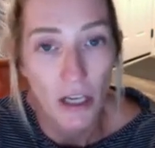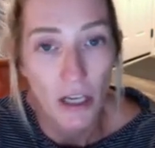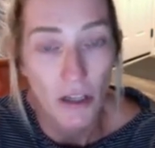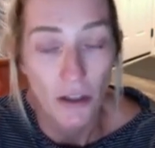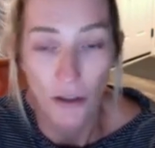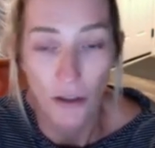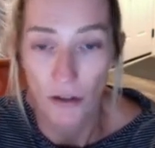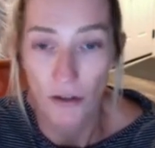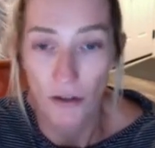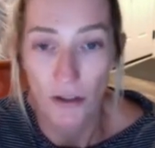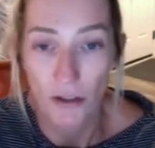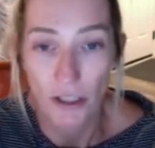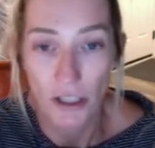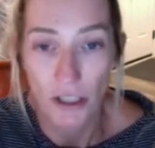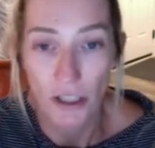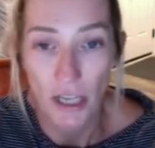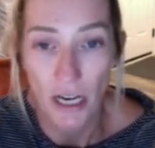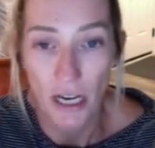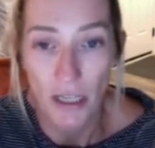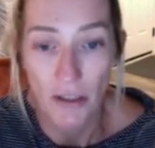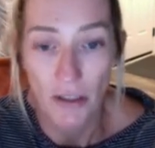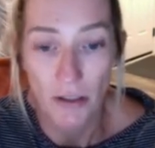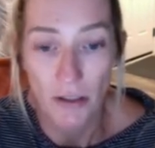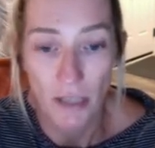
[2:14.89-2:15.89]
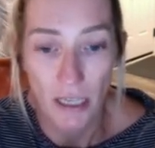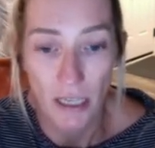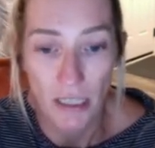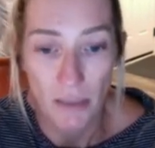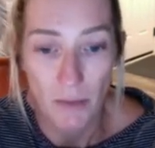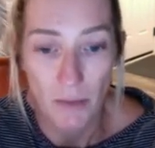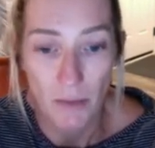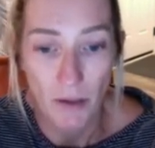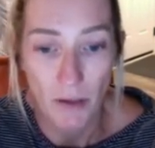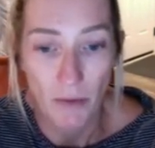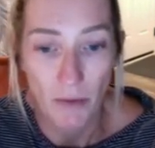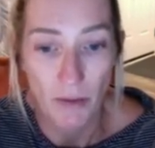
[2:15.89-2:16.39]
the child has
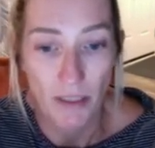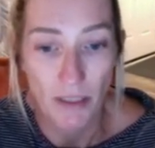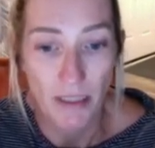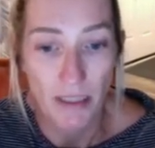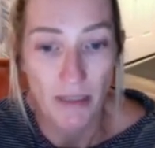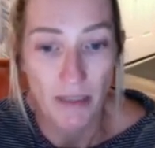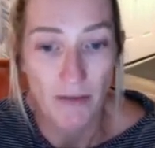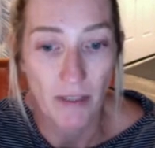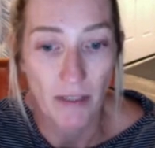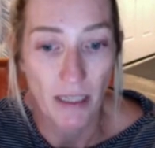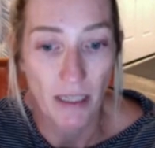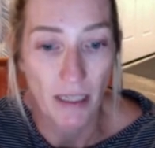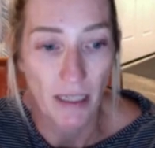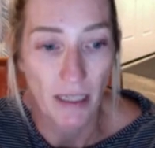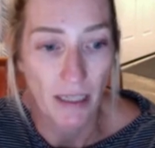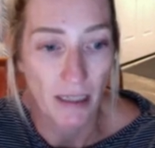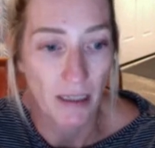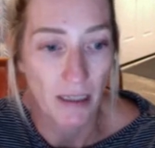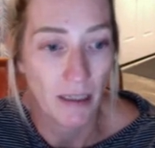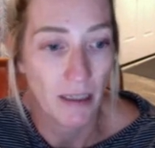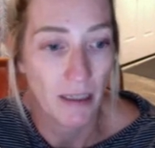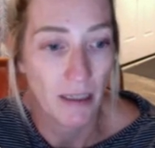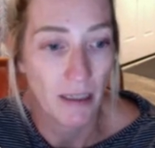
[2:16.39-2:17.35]
been receiving